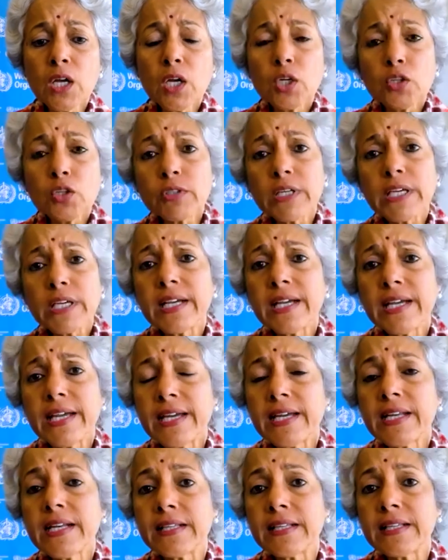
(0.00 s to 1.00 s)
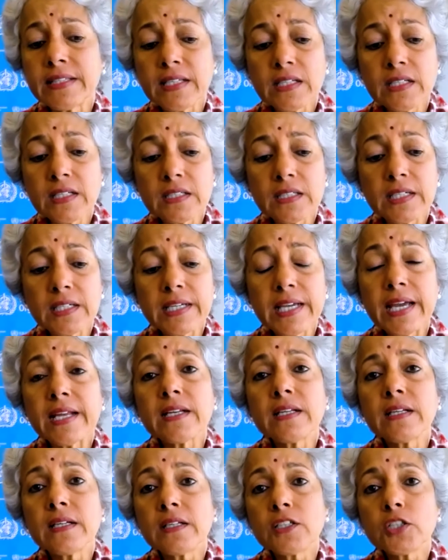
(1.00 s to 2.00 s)
Looking ahead, I think,
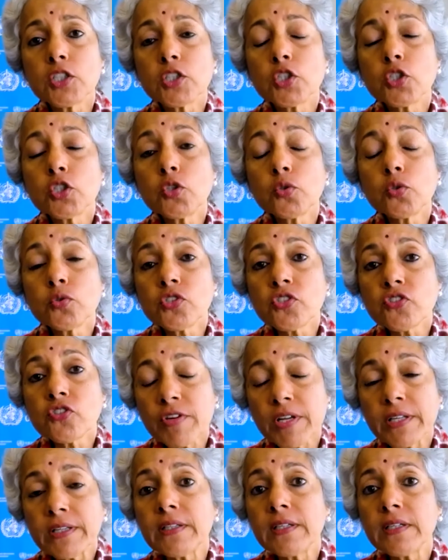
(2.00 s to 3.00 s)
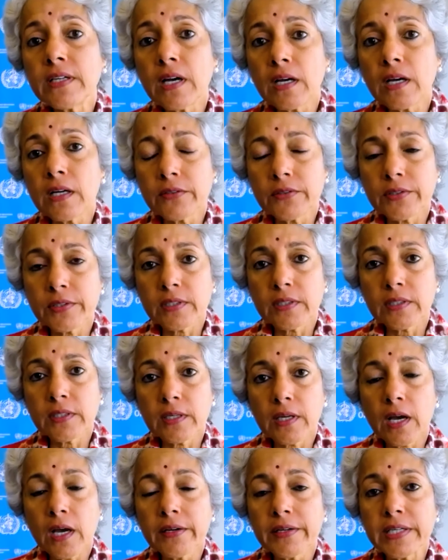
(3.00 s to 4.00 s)
again, to strengthen our
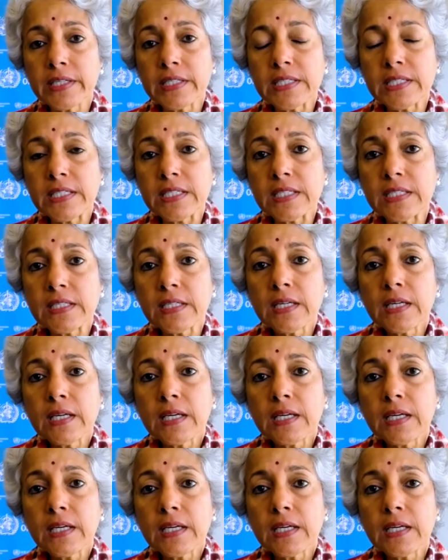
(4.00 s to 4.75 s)
R&D